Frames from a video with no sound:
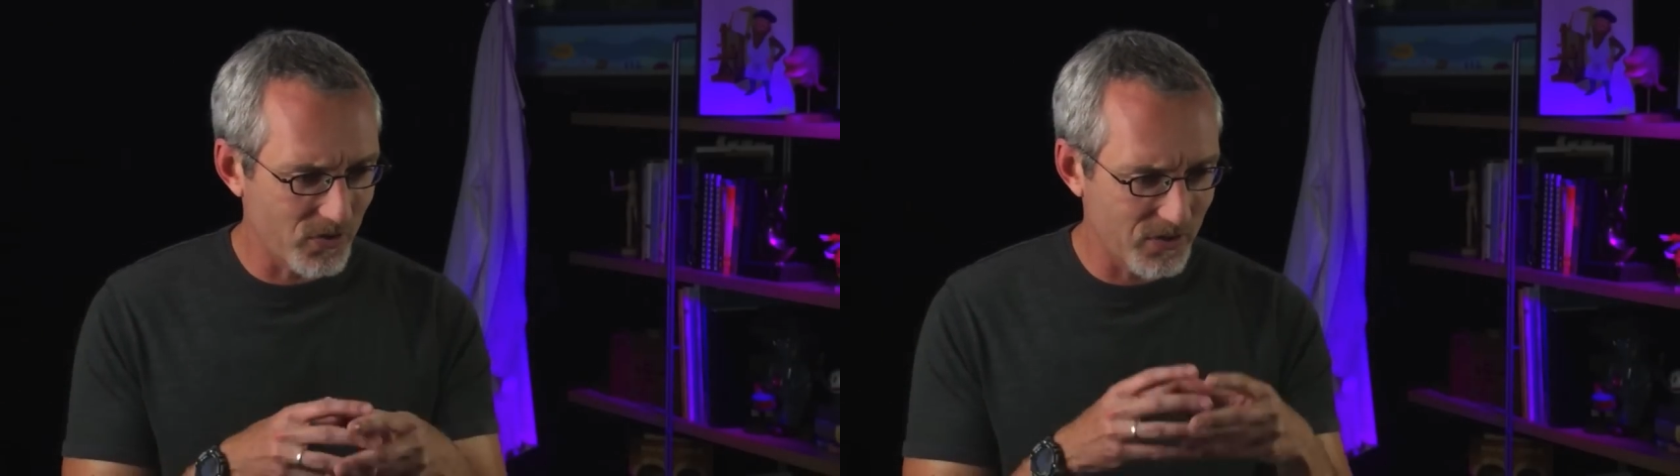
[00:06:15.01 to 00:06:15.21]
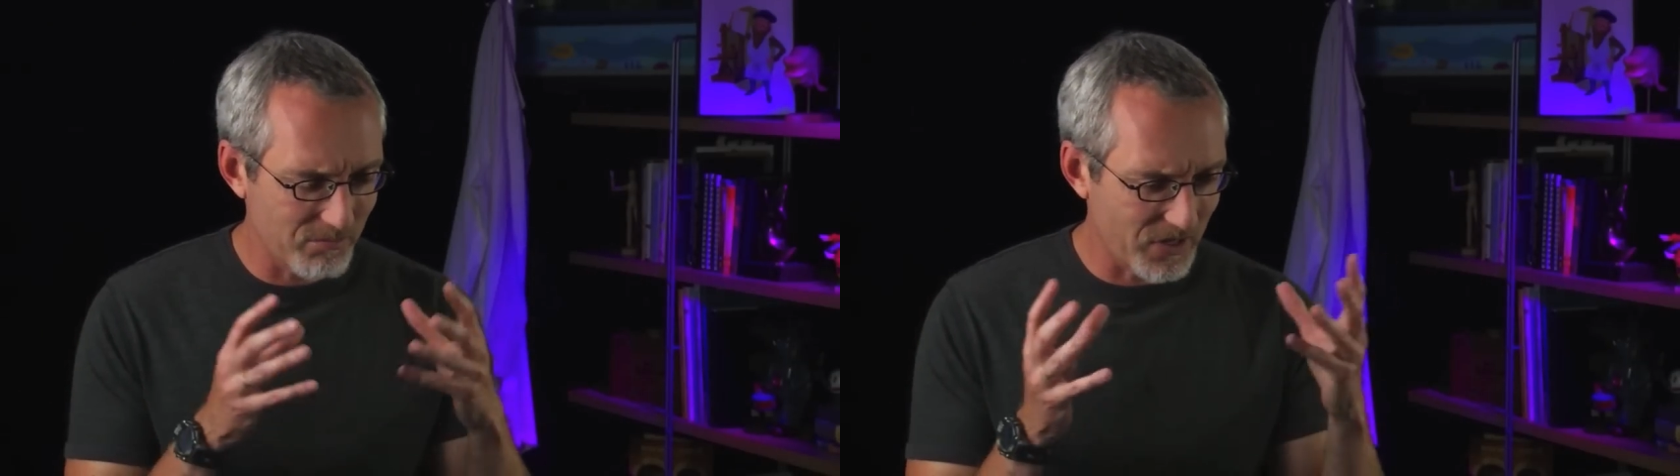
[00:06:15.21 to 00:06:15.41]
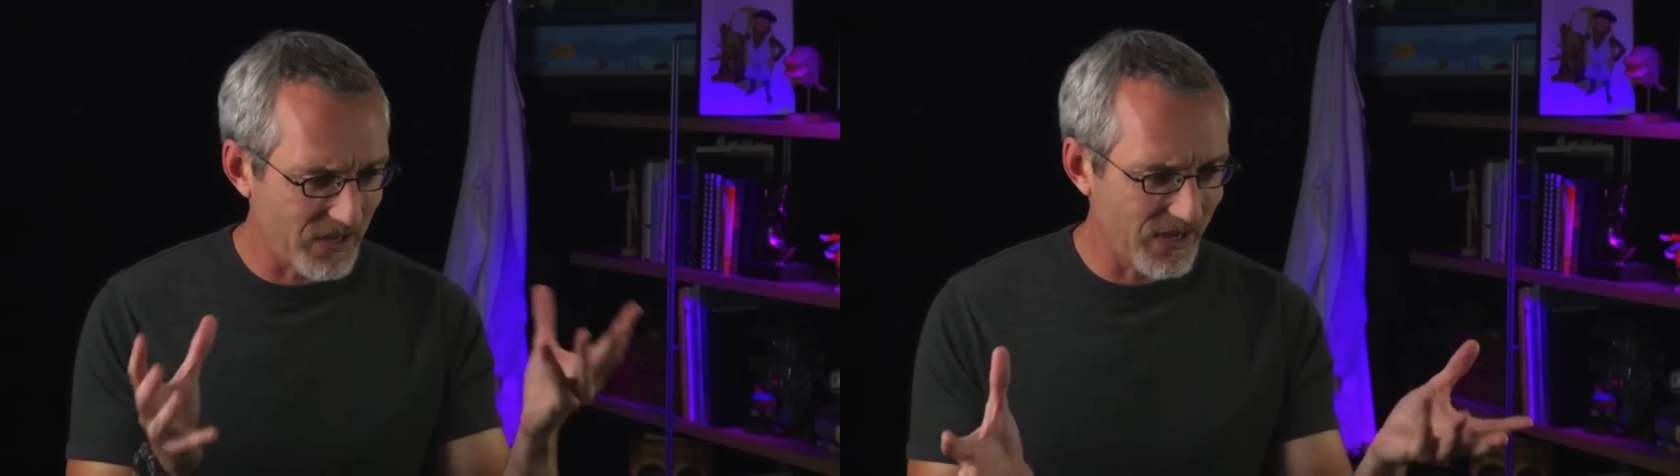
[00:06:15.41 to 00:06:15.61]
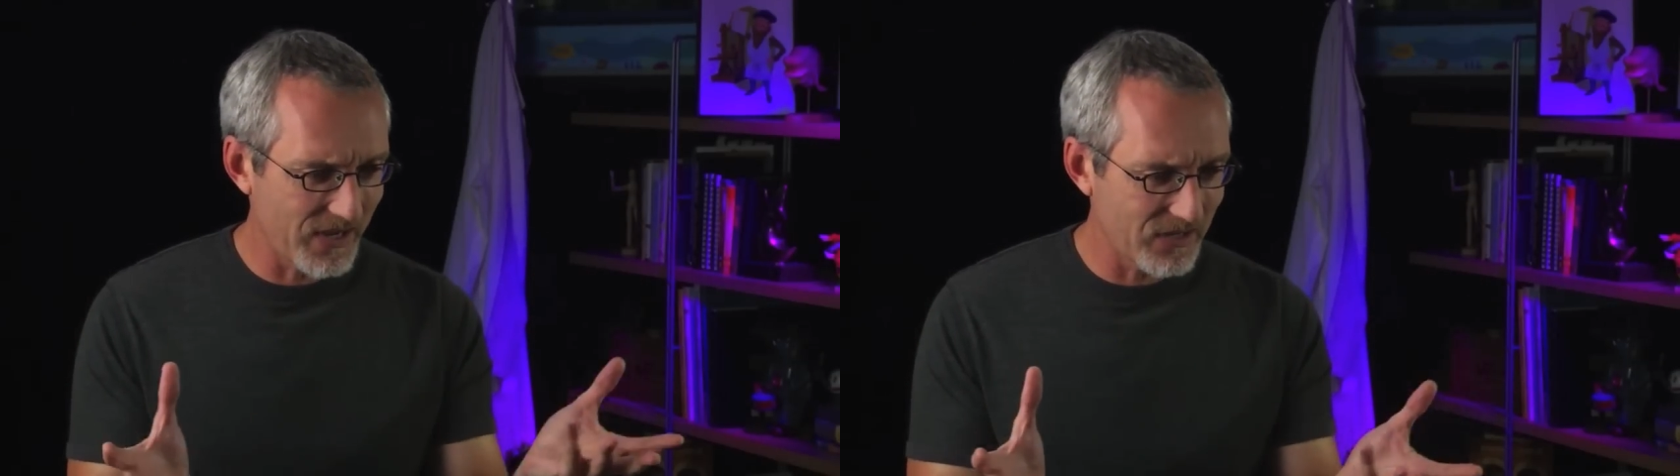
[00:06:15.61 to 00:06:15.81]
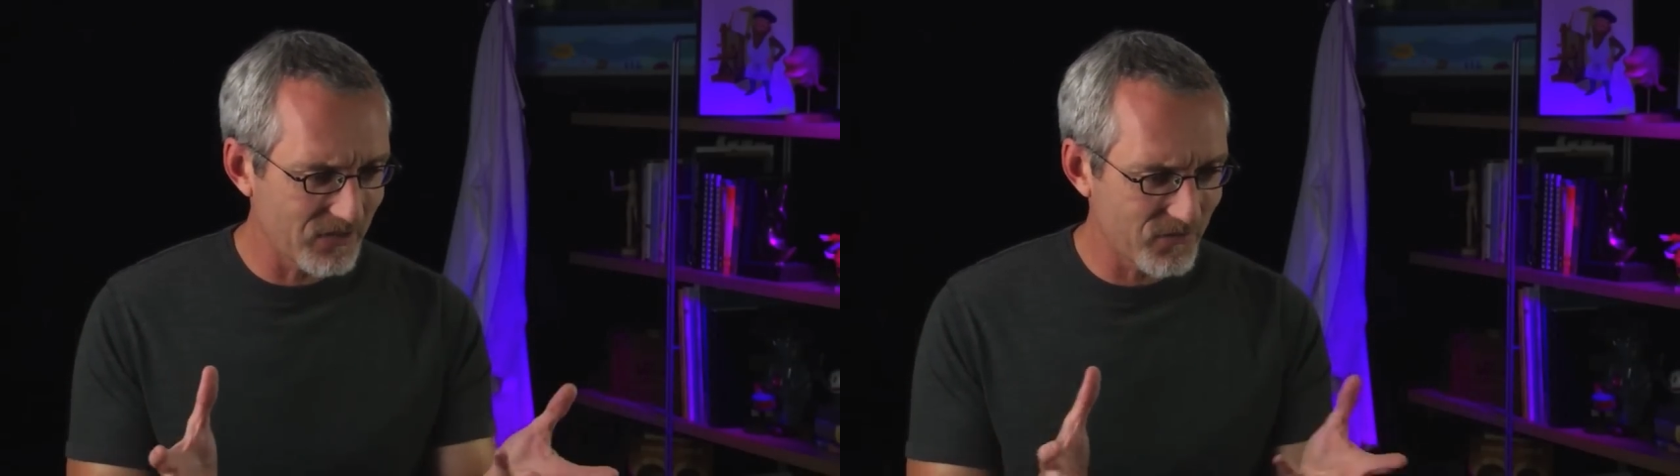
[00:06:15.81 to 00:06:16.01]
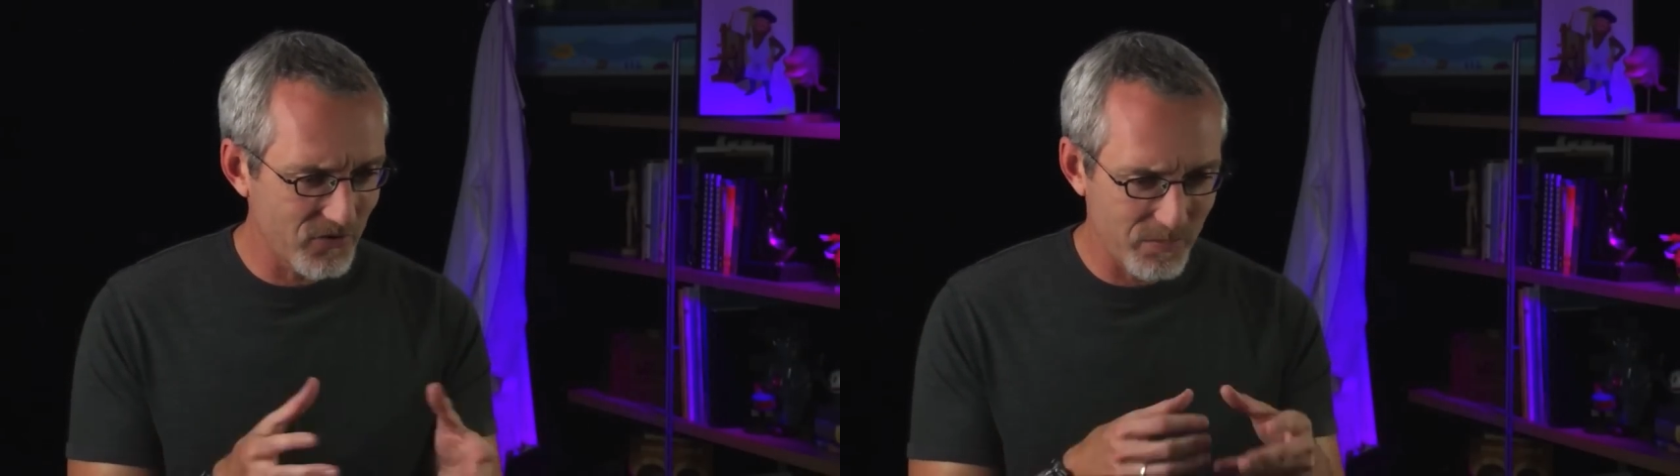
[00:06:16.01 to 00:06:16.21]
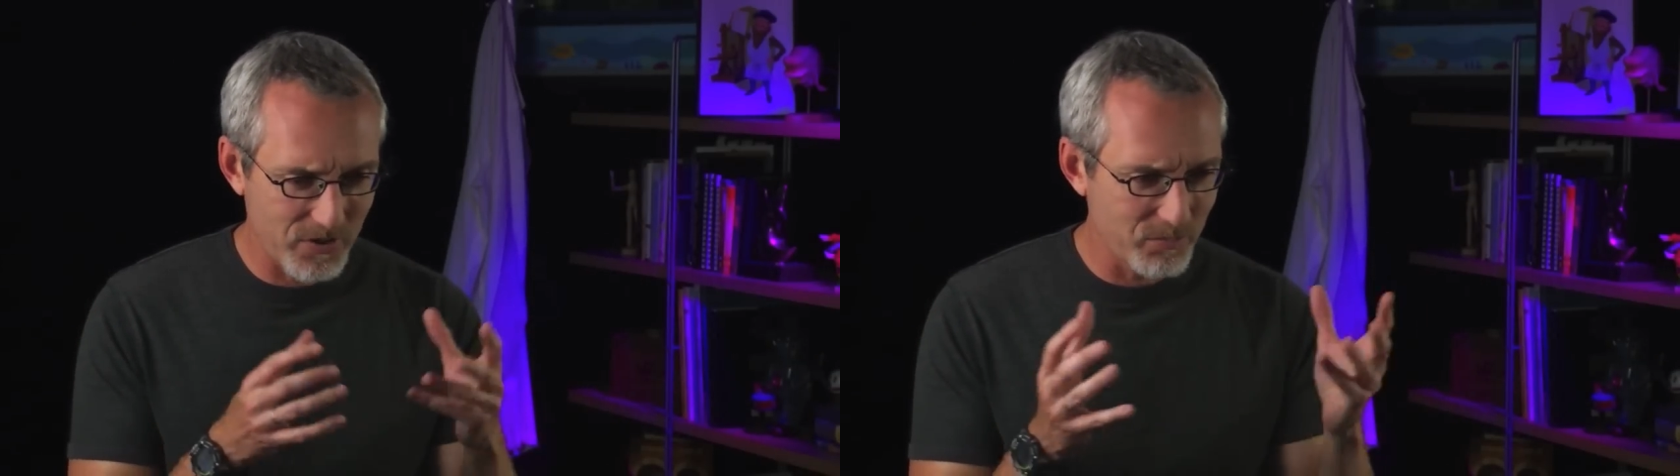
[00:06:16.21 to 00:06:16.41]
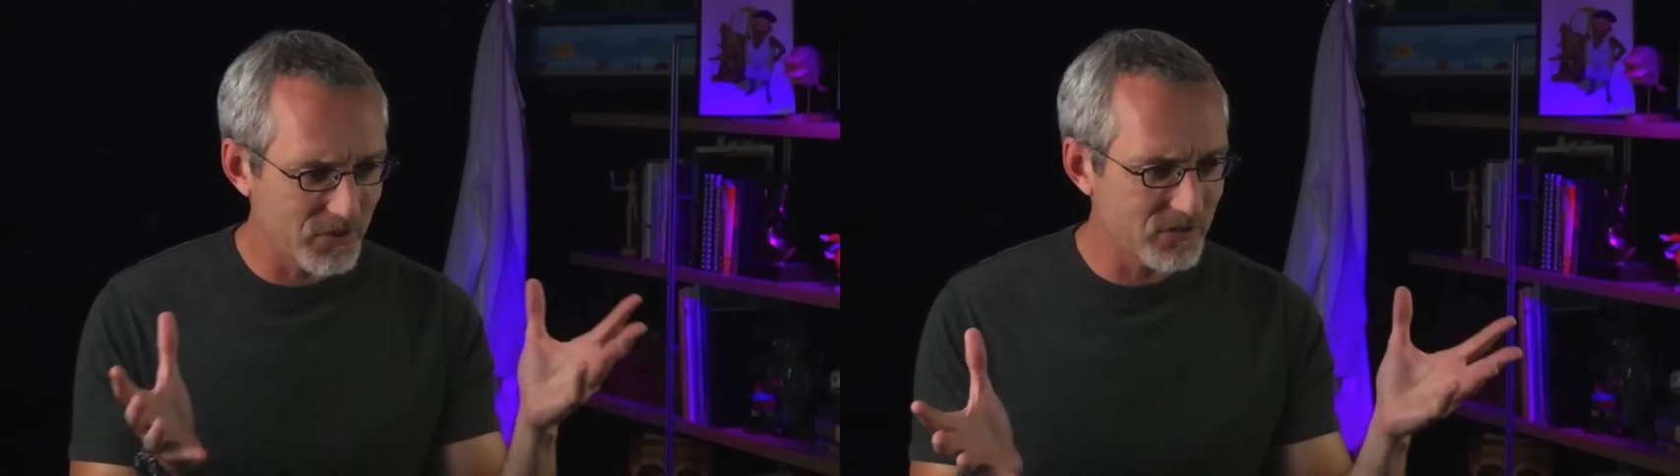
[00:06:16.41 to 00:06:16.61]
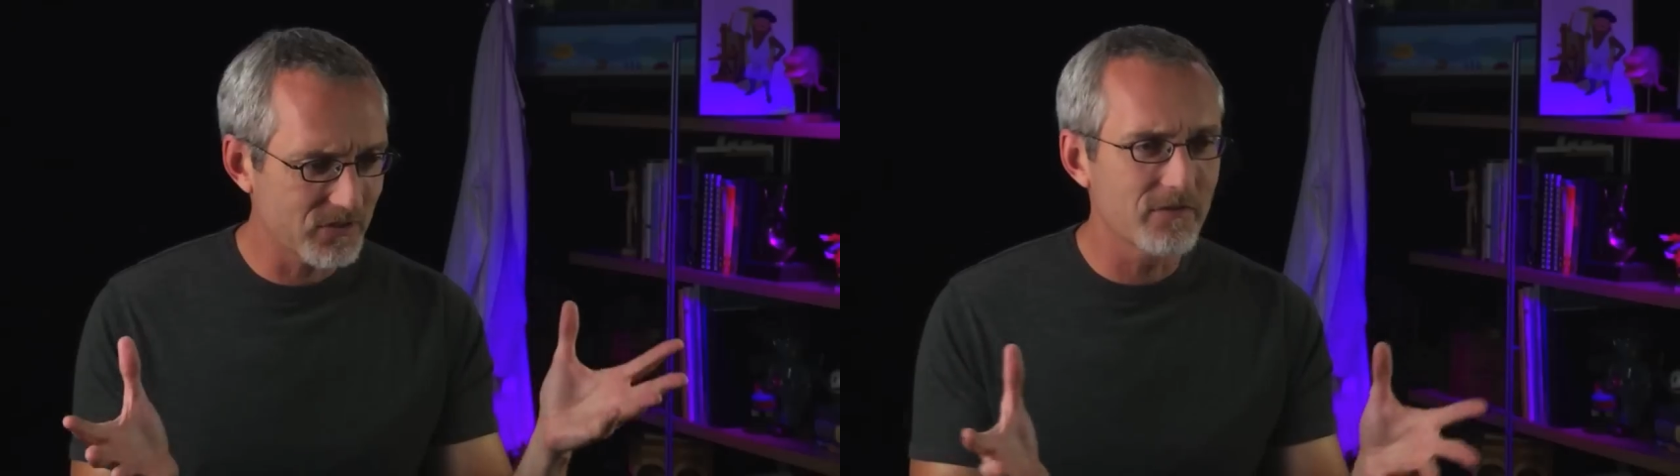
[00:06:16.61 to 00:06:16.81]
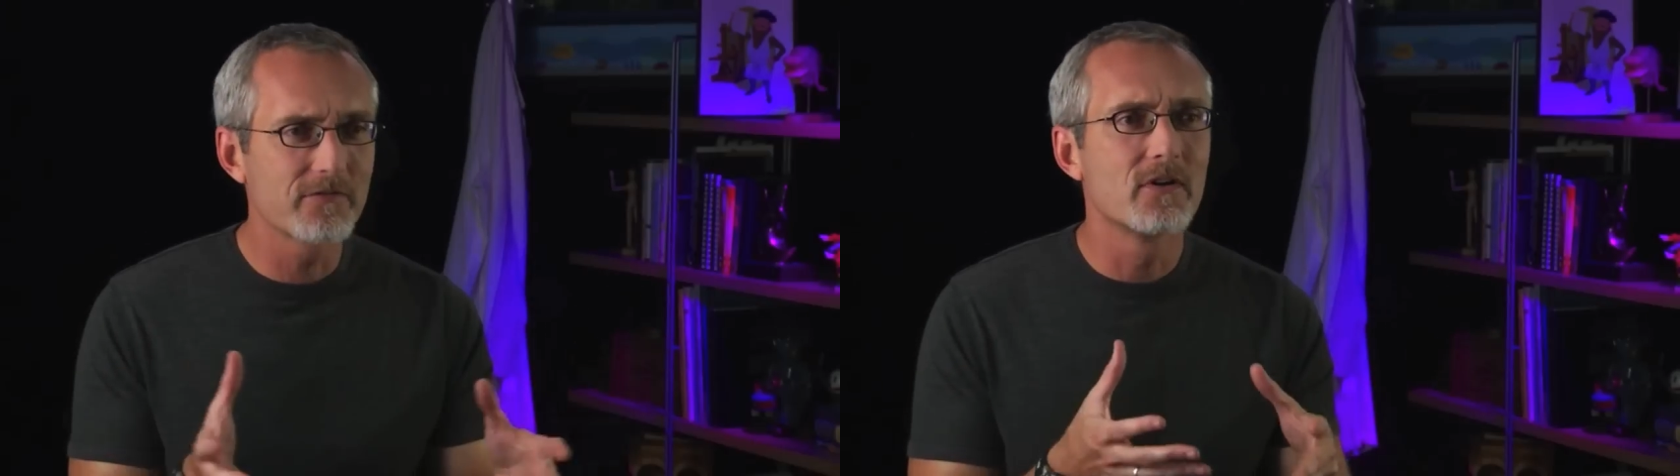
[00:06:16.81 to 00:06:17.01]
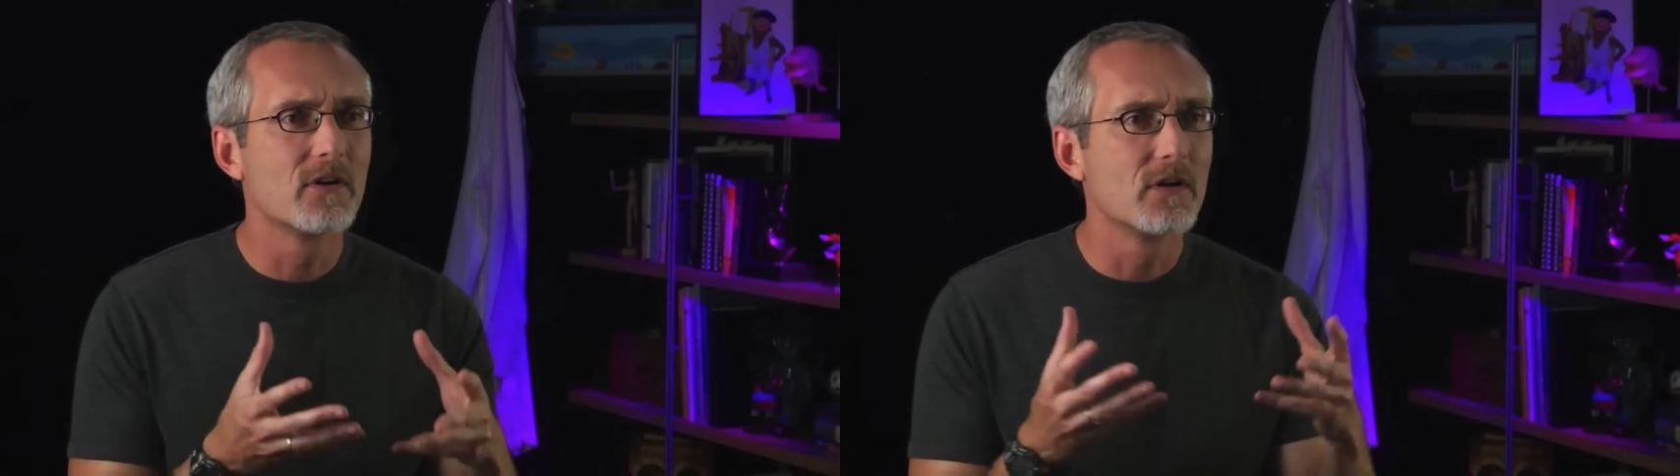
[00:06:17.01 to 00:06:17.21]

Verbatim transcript: combined for the purpose of